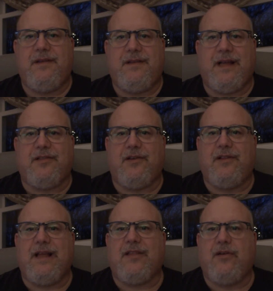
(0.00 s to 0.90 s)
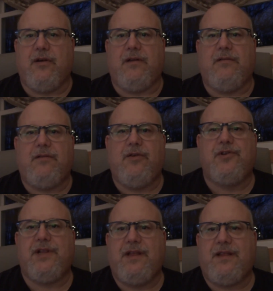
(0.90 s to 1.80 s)
that's good. It's
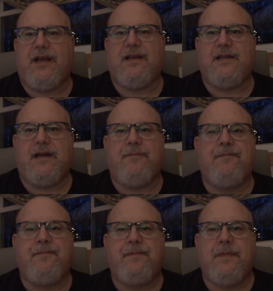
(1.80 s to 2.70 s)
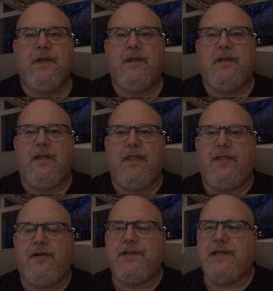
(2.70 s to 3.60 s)
usually second time.
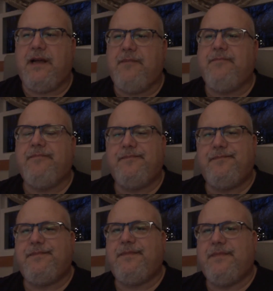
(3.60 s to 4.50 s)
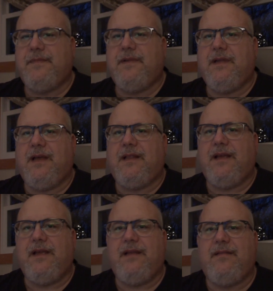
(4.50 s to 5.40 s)
Third time, yeah,
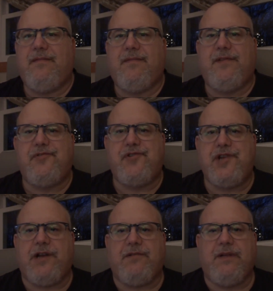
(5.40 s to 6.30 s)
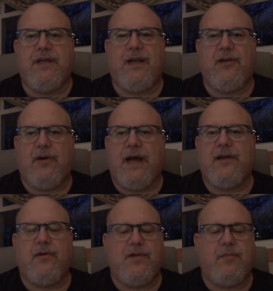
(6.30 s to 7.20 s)
they generally, I
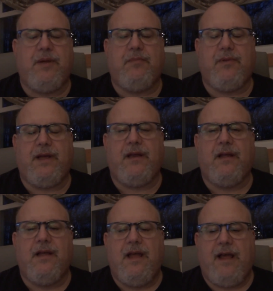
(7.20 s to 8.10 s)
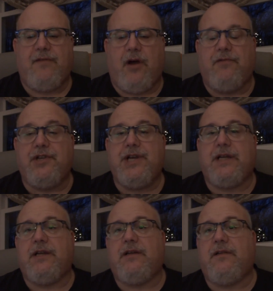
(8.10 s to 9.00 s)
know some people that have gotten rejected